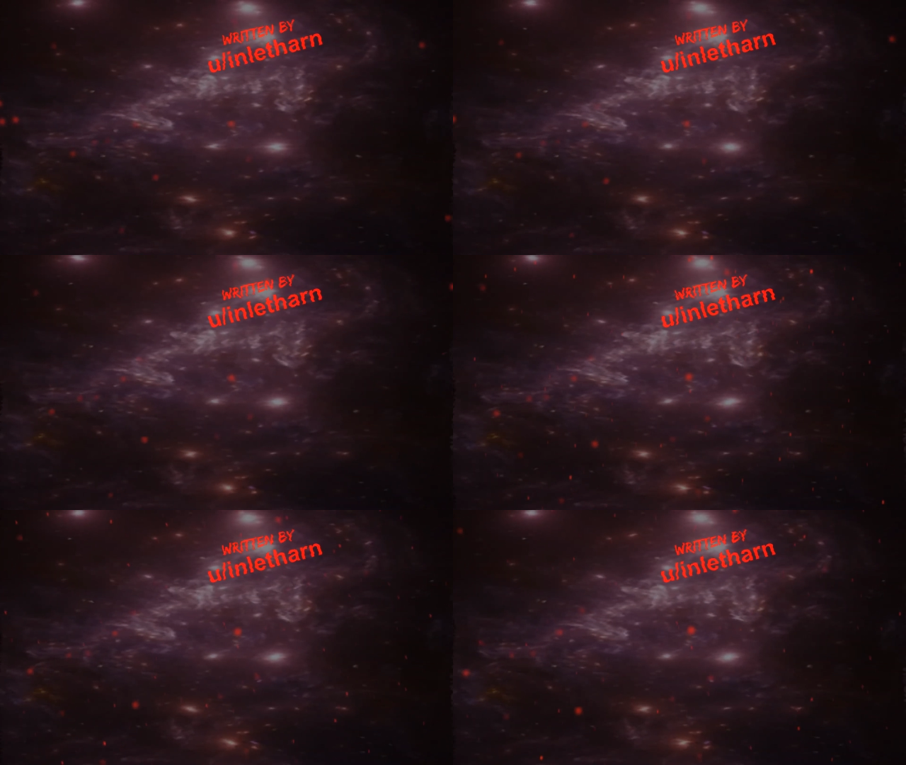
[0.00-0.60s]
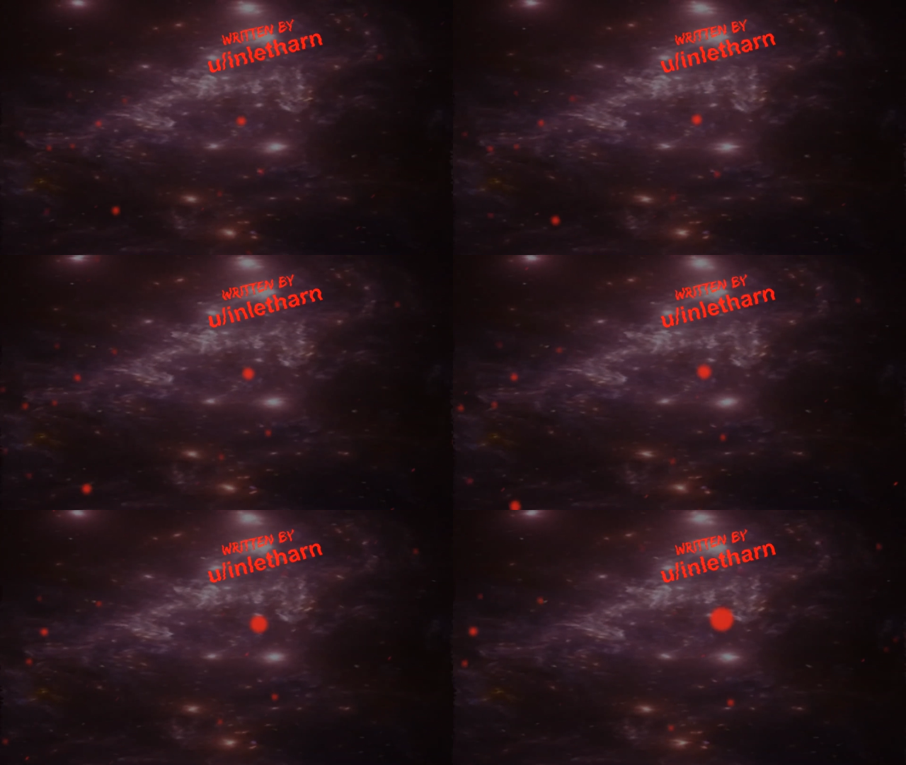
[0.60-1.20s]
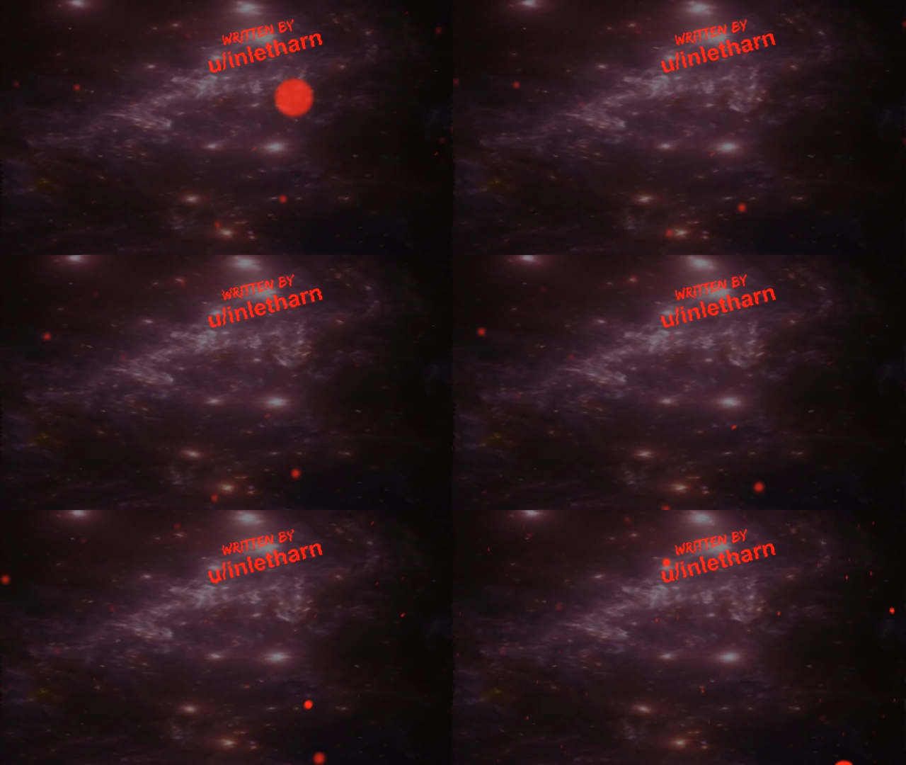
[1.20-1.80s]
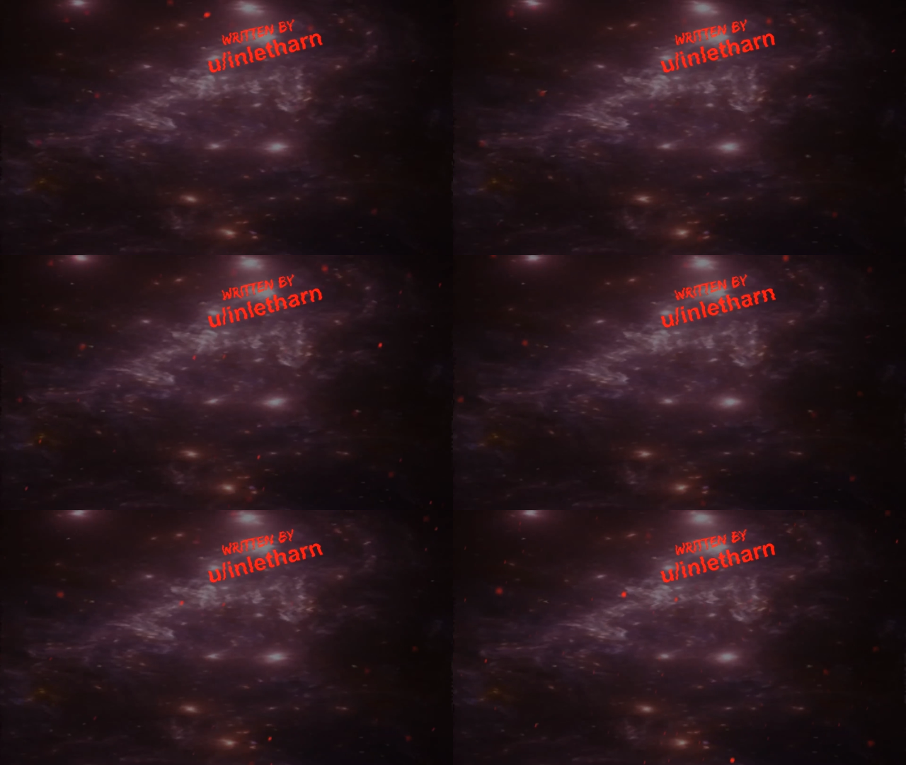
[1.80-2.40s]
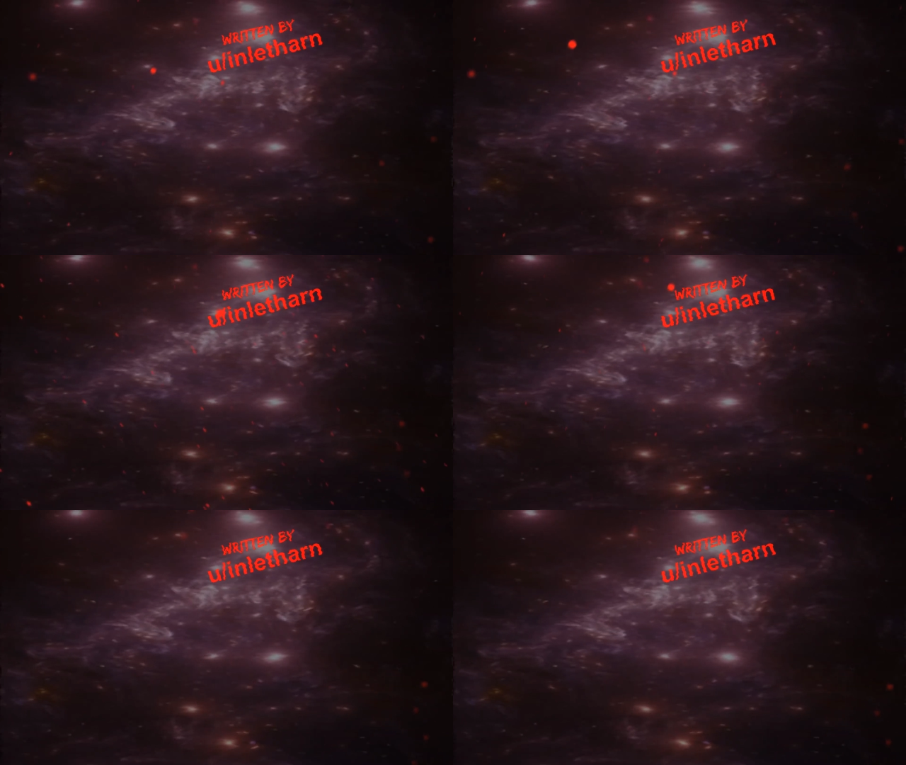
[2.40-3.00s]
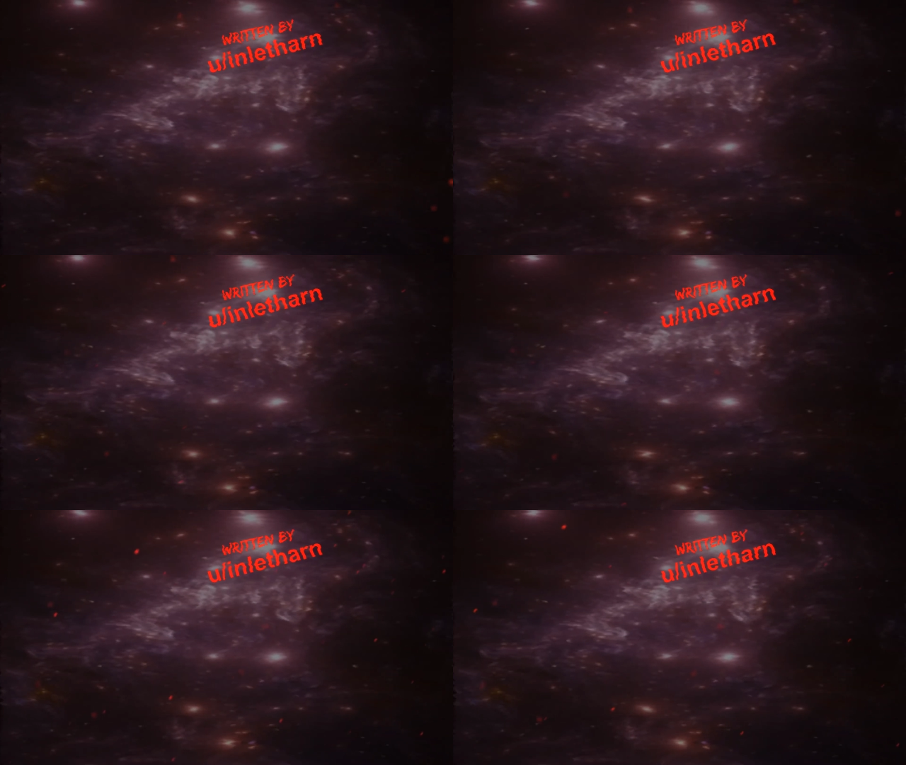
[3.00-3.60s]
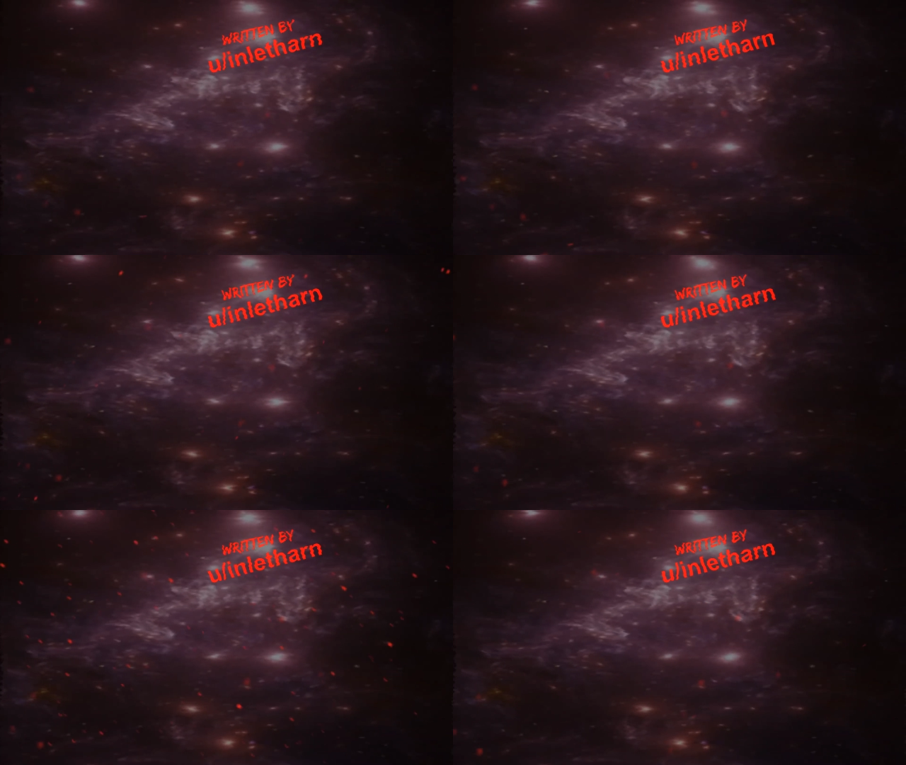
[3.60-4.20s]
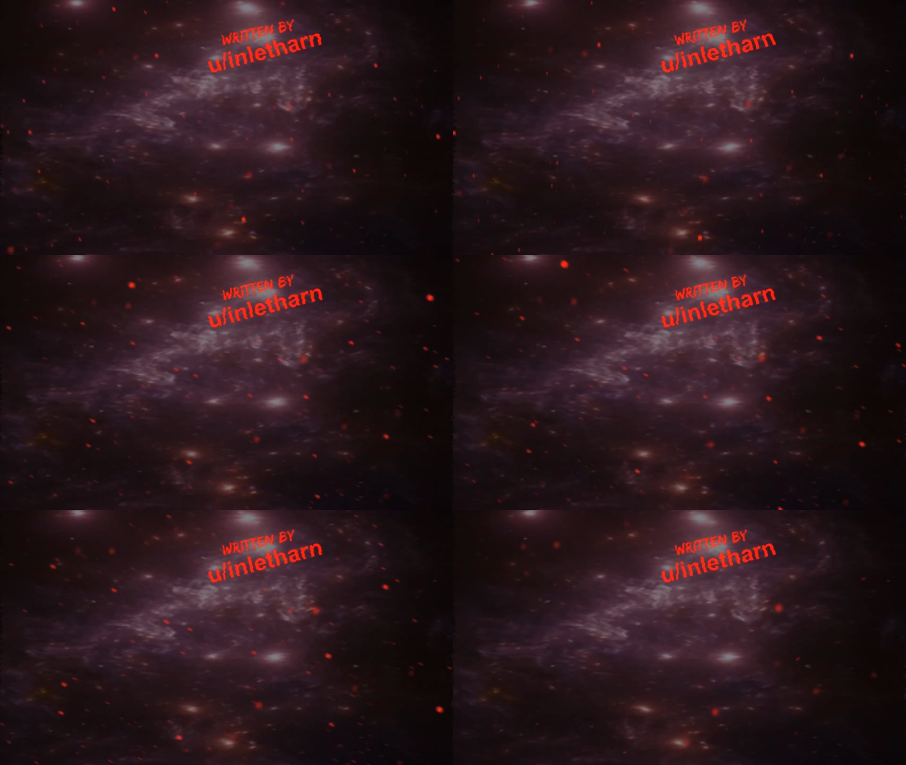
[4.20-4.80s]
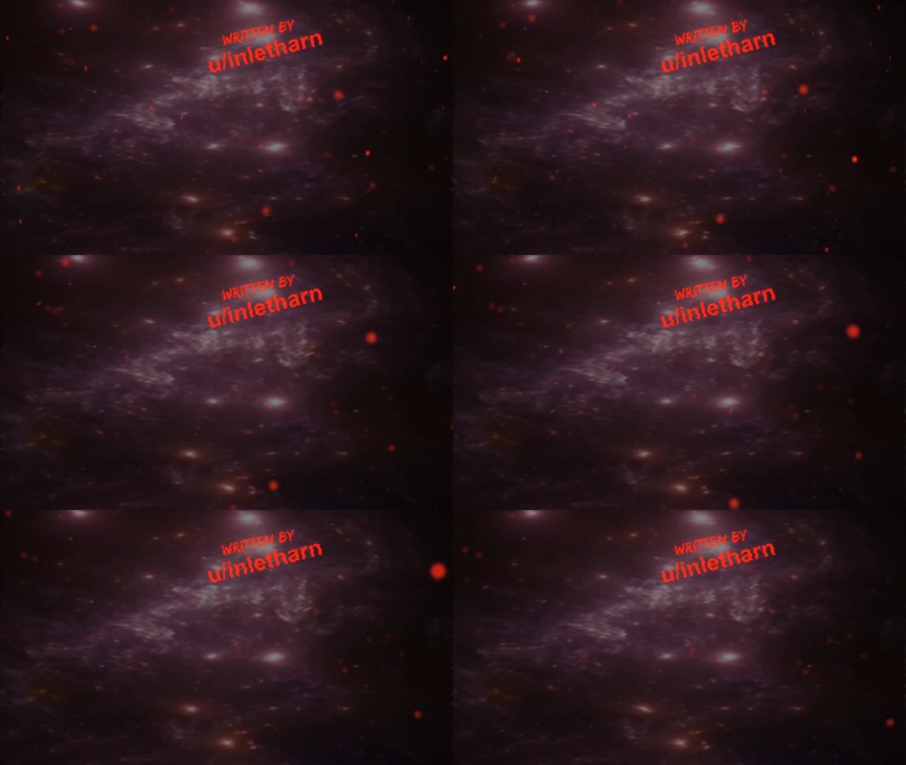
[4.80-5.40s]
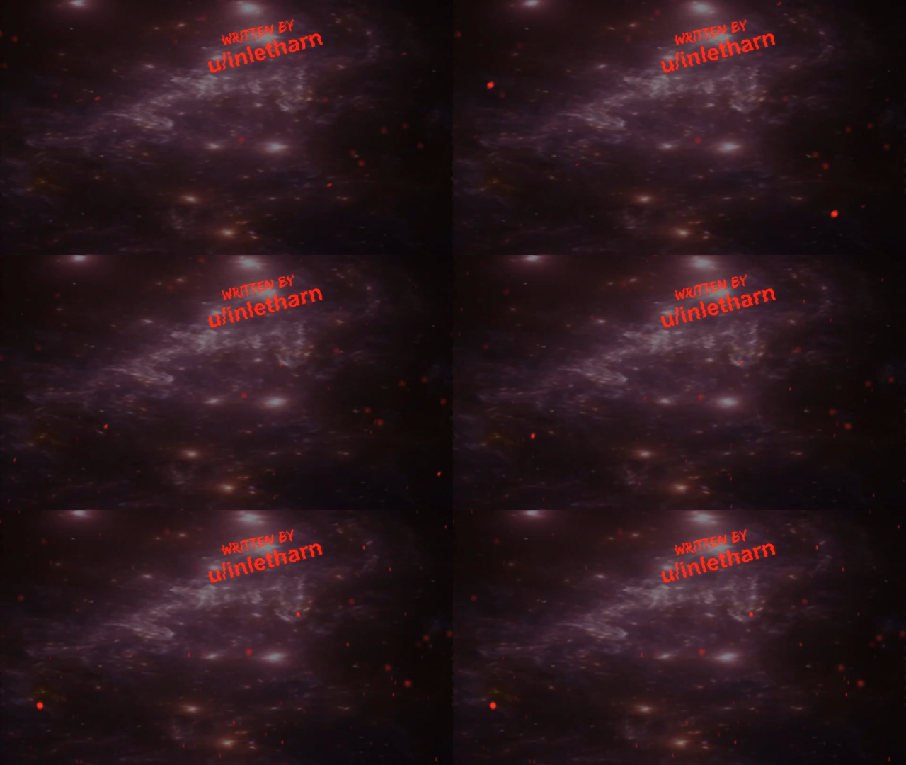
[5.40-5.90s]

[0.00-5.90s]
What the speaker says: No face is visible, so there are no lips to read.